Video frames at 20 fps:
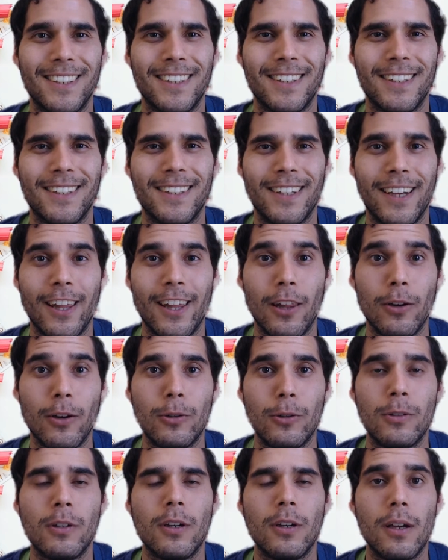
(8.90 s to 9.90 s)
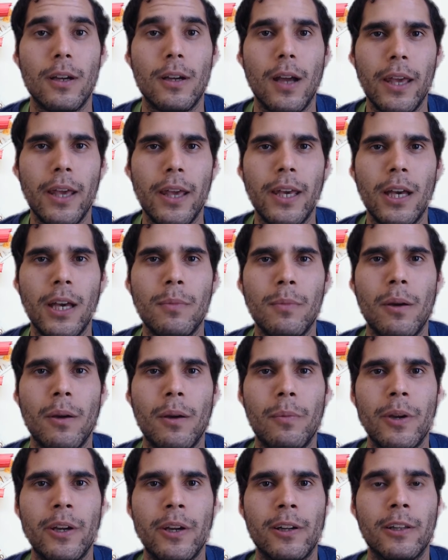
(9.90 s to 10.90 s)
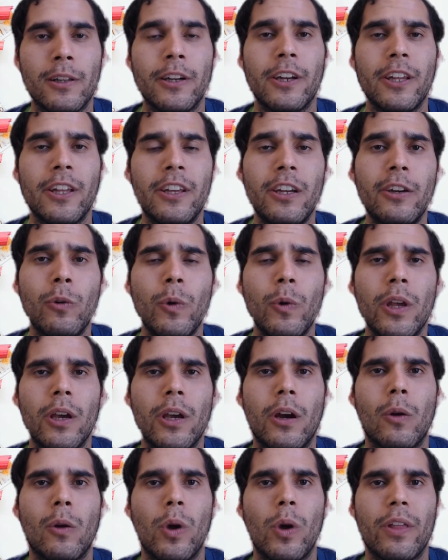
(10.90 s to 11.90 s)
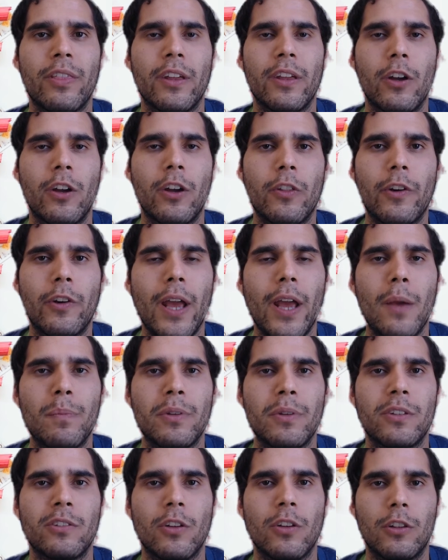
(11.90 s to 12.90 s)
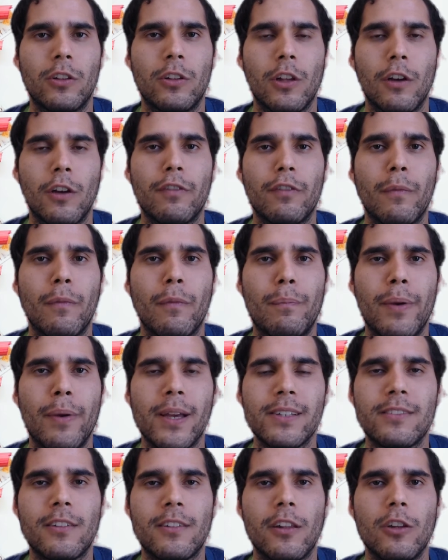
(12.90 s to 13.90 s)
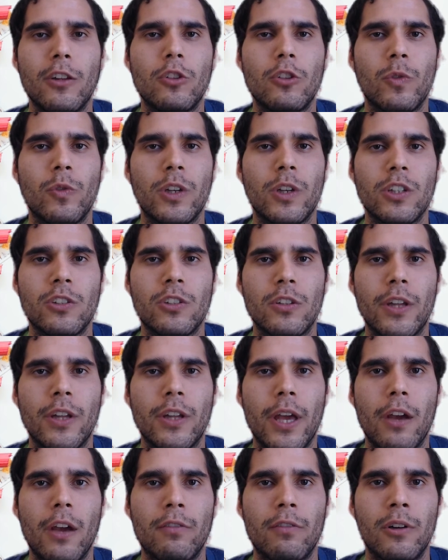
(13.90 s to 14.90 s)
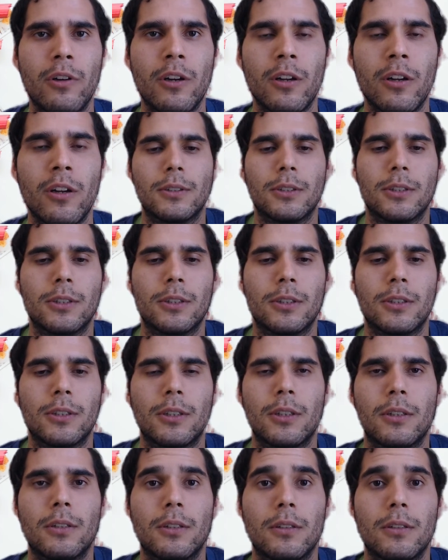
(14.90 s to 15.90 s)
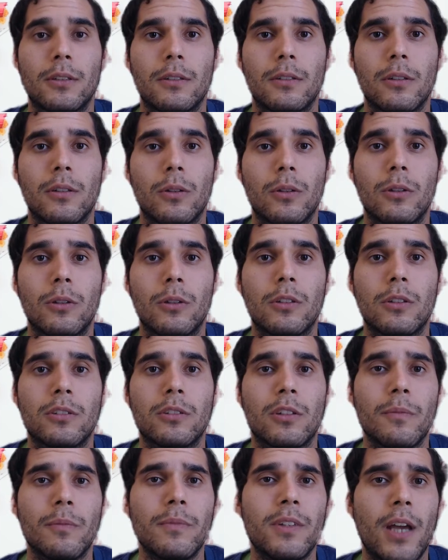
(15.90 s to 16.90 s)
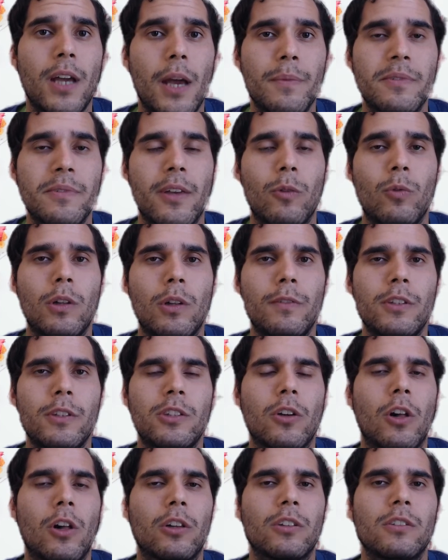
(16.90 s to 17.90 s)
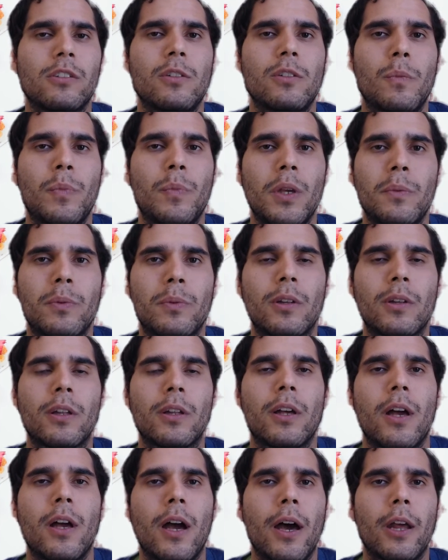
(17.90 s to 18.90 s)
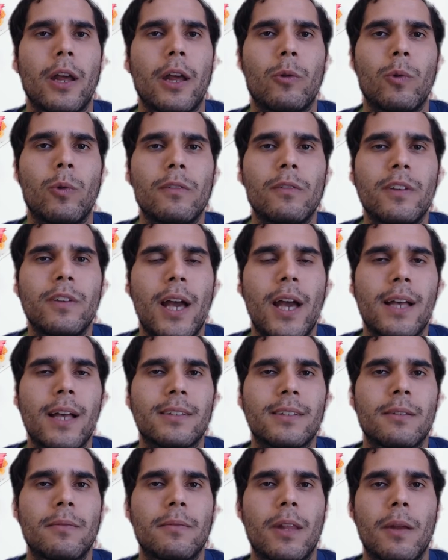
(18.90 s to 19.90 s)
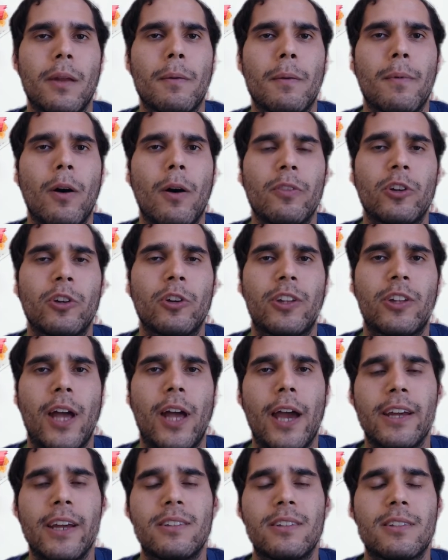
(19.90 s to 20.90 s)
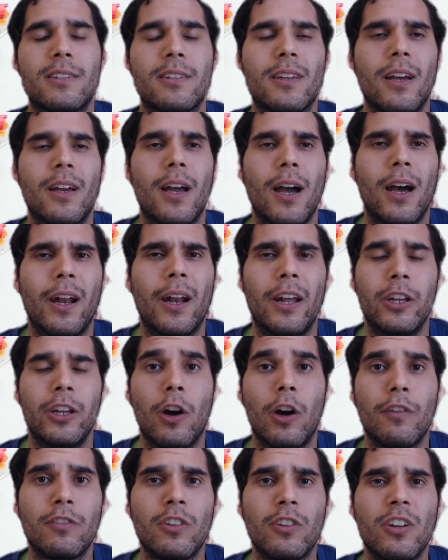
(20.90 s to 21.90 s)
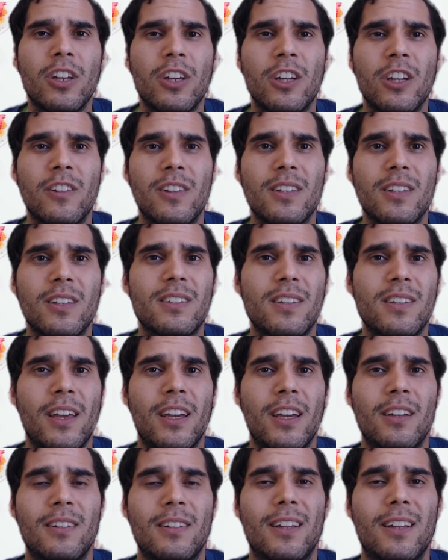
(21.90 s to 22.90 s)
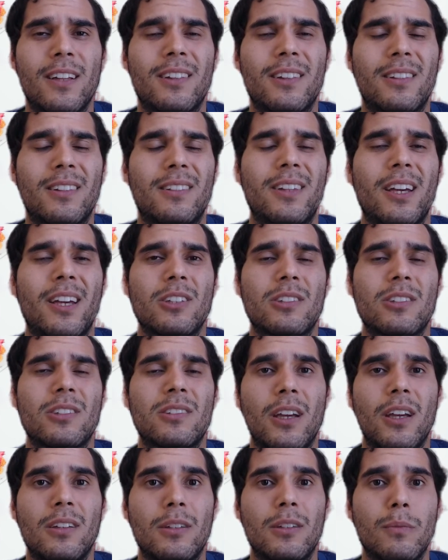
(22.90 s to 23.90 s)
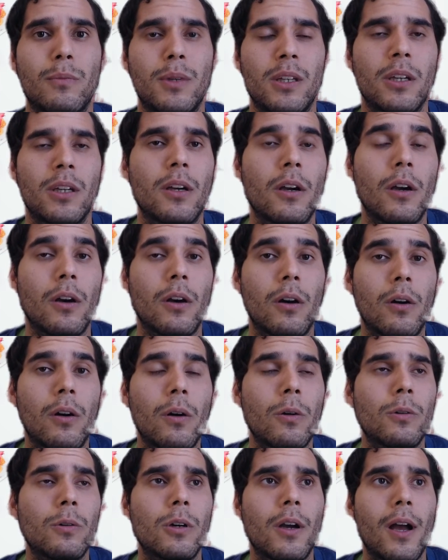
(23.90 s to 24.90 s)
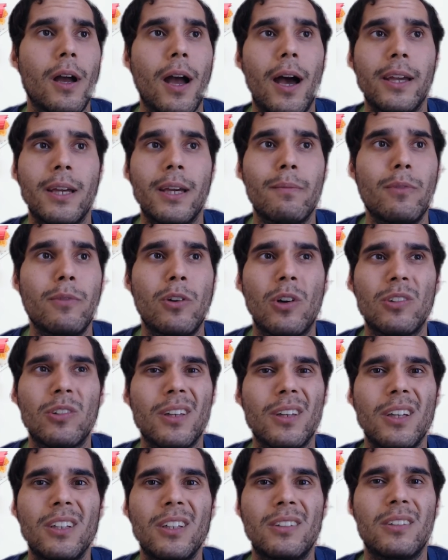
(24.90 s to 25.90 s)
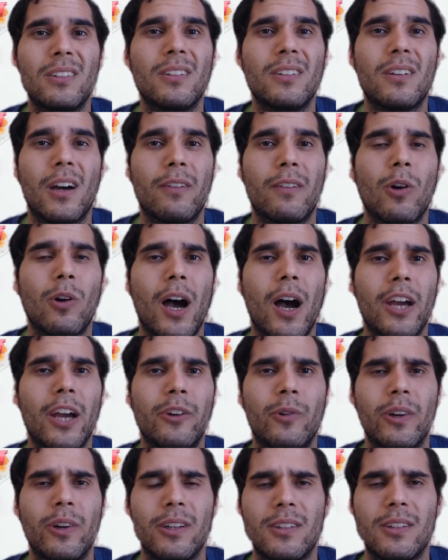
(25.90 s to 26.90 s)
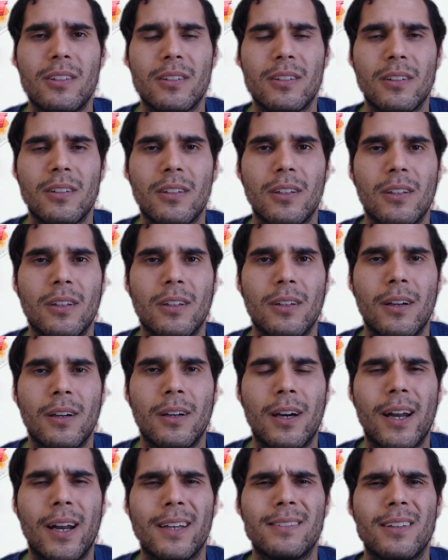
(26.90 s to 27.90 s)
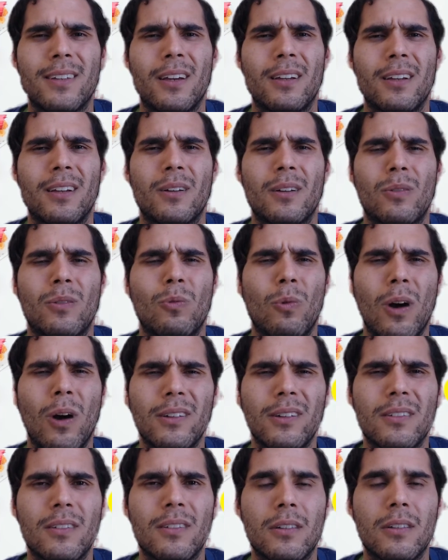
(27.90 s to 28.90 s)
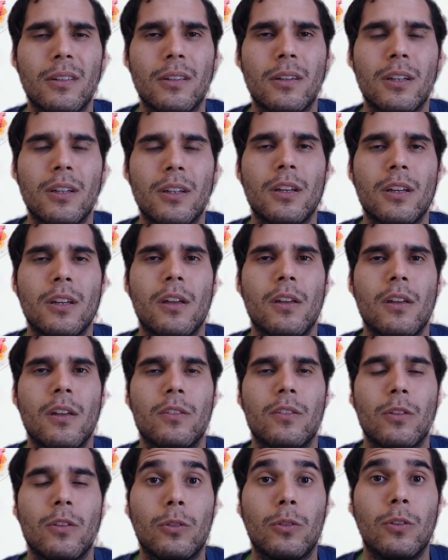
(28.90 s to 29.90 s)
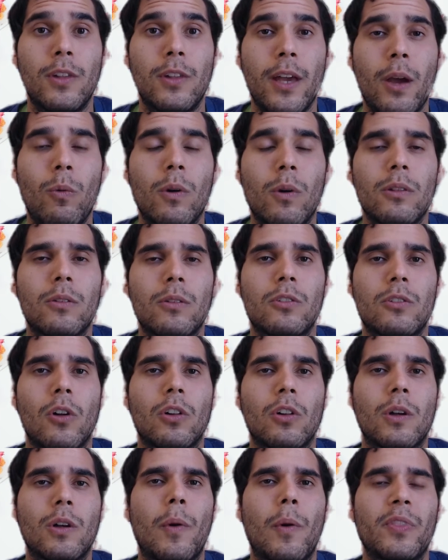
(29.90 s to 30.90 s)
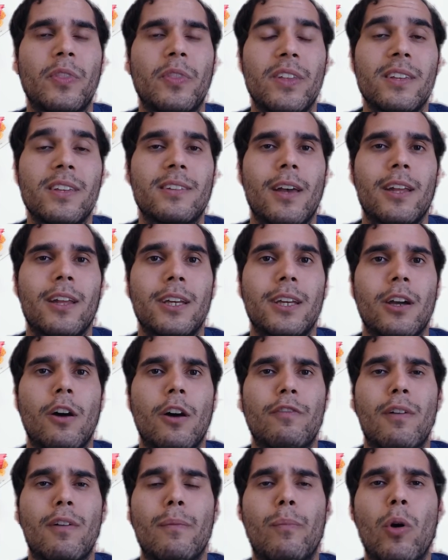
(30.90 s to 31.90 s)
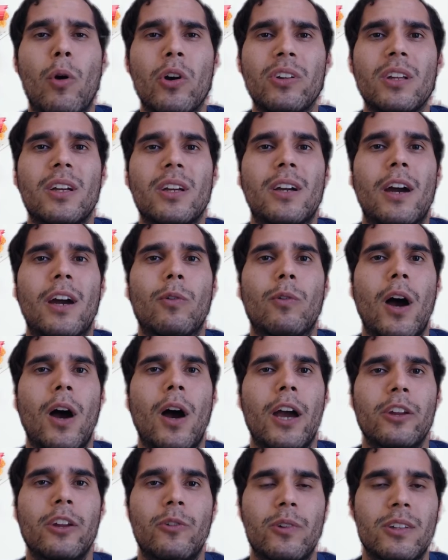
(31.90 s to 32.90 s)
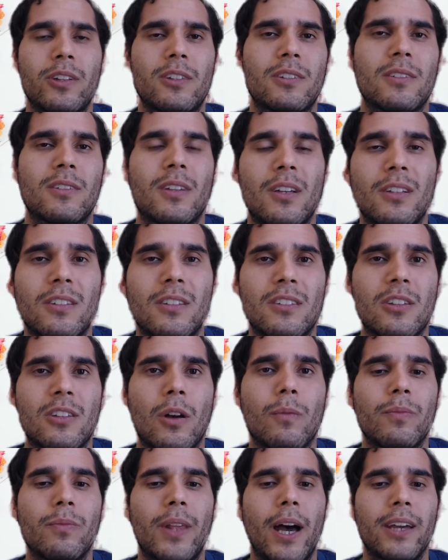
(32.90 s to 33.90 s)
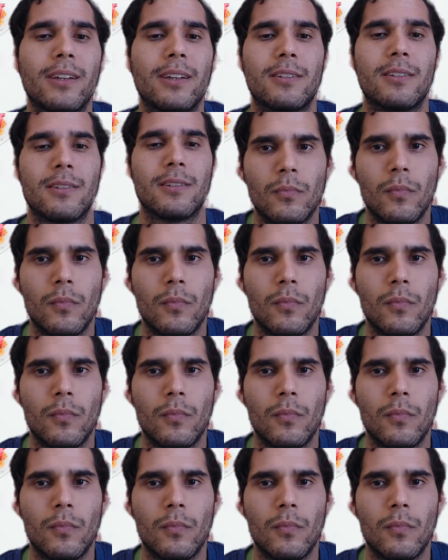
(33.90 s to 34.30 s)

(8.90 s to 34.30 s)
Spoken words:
Hello, I am Gabriel and here we are with another episode of Best Nutrition Ever. So sometimes I will be talking to people and I will be asking them about their diets, and I often hear this saying that they just say to me, "Oh, I am not eating carbohydrates." And I say, "What?" So today I want to talk about this idea of avoiding carbohydrates in some diets.